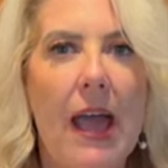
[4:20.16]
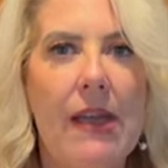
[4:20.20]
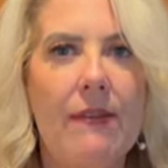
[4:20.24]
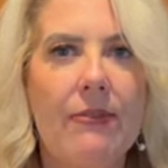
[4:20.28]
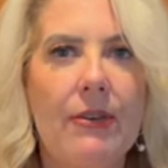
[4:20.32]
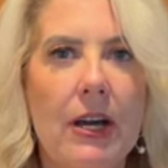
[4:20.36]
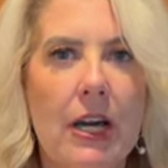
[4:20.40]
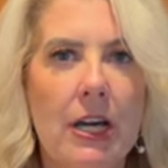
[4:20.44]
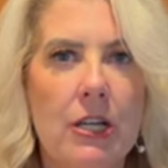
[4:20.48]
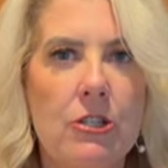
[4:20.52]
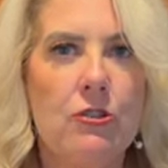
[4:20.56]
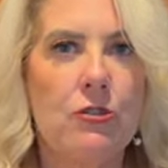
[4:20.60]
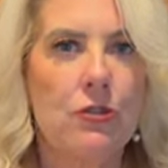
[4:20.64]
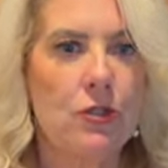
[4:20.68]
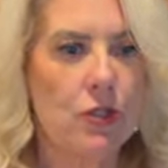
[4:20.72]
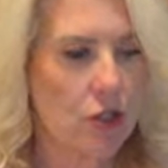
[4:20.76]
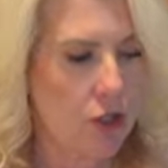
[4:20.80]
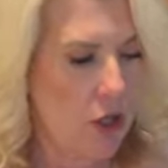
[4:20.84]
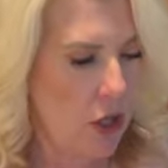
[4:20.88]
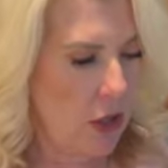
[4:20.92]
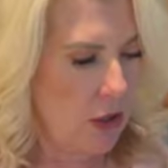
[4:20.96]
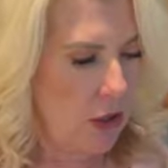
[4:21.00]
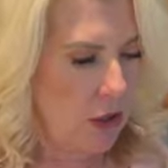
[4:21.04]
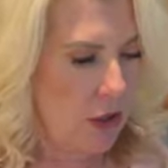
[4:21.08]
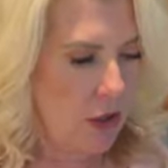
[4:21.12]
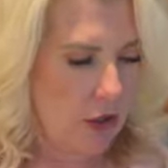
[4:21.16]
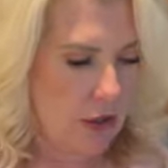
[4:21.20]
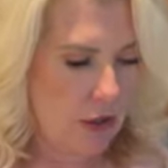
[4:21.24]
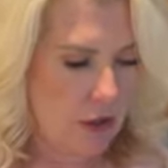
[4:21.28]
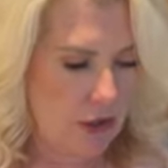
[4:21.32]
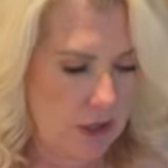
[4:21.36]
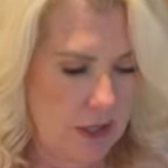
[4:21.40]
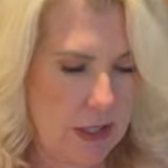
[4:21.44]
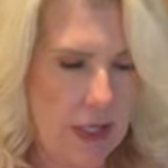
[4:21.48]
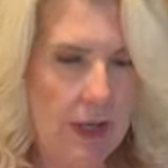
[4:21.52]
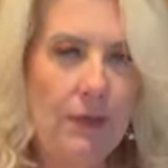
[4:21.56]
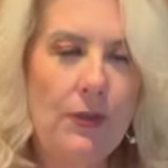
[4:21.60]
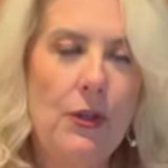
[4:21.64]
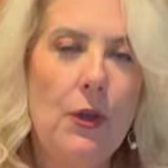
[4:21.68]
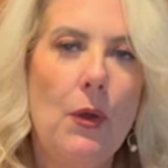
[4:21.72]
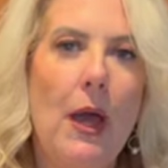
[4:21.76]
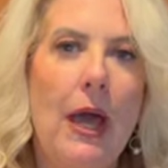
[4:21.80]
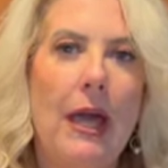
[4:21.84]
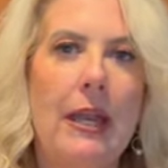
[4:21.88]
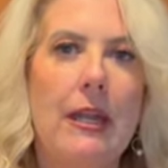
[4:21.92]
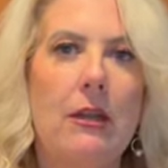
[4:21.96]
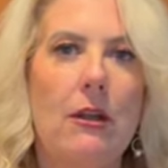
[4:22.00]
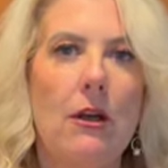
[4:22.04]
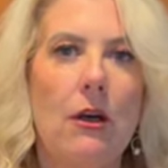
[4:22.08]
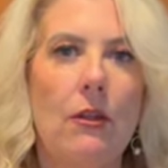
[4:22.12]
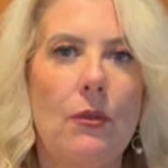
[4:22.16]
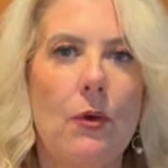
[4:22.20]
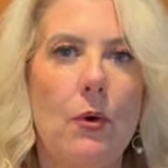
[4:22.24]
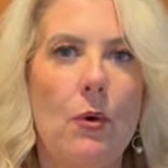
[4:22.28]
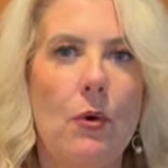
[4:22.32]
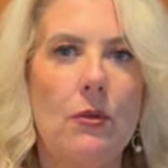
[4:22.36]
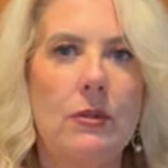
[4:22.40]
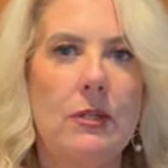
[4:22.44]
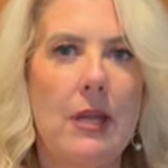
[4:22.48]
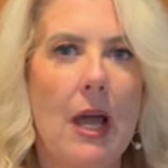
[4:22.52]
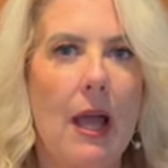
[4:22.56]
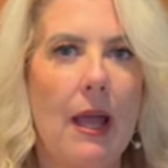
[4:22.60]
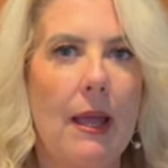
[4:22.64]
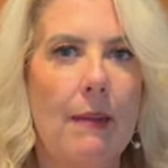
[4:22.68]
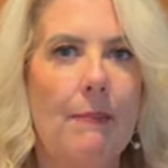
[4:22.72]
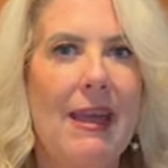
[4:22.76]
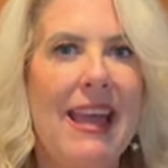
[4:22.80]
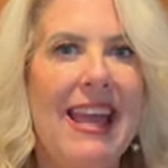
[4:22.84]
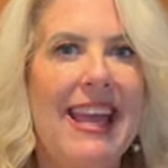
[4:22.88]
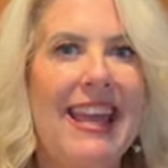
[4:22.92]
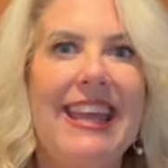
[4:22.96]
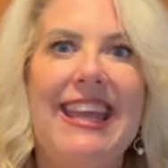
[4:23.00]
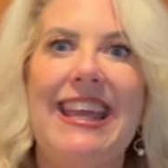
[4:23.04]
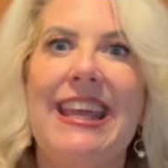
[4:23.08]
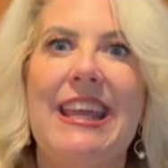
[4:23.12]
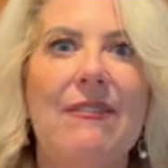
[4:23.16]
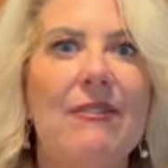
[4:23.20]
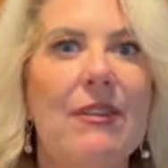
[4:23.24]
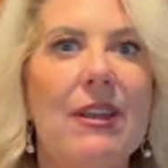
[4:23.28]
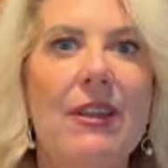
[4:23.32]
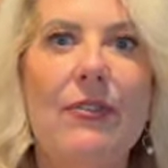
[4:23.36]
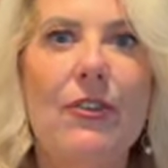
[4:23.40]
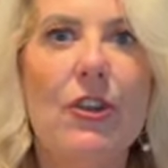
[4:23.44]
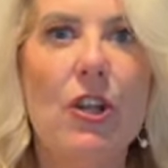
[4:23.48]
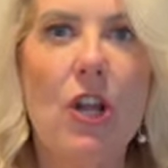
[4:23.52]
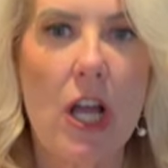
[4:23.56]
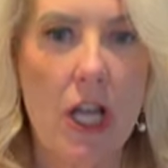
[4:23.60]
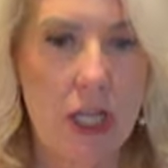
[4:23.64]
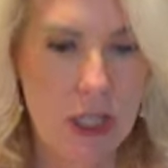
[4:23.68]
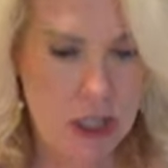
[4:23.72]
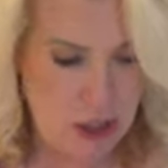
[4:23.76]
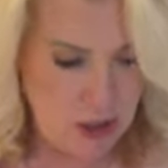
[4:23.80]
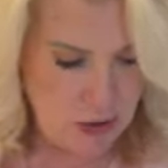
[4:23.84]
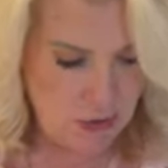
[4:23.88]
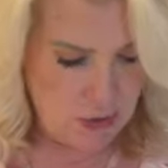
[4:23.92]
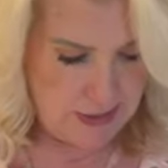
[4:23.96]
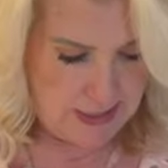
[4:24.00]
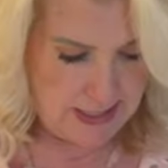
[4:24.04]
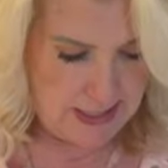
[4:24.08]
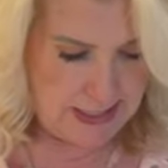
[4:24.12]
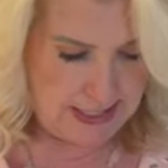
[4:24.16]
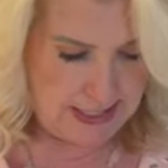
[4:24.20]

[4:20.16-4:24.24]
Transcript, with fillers: $500 if you had it on the whole time, even if you're not using